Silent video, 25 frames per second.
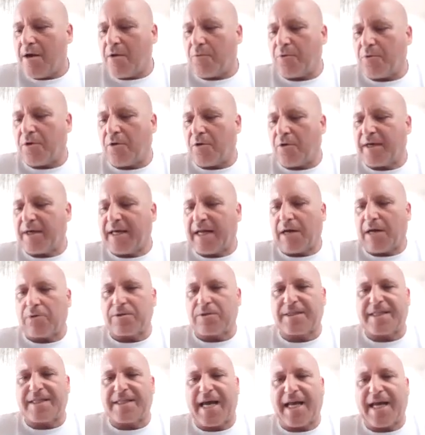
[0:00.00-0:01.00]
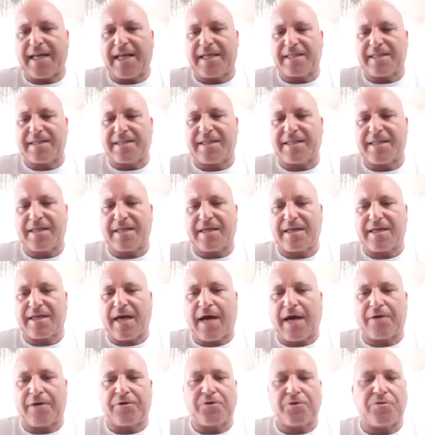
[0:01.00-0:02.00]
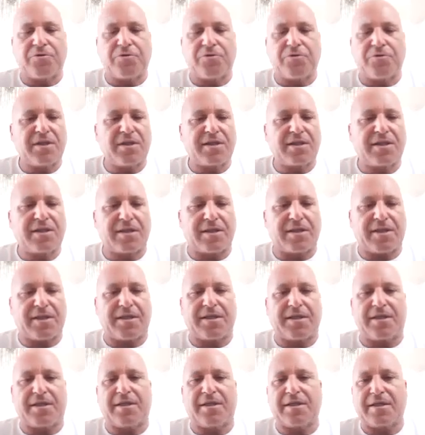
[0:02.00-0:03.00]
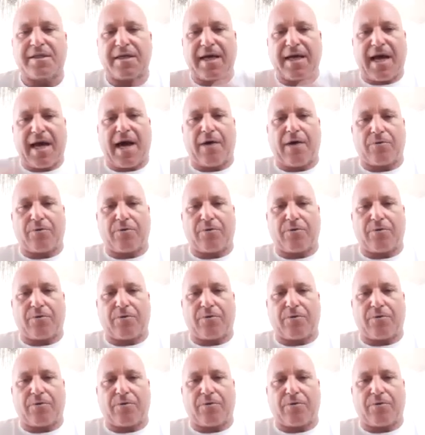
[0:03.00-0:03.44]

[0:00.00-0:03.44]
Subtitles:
get our talent, our unicity out,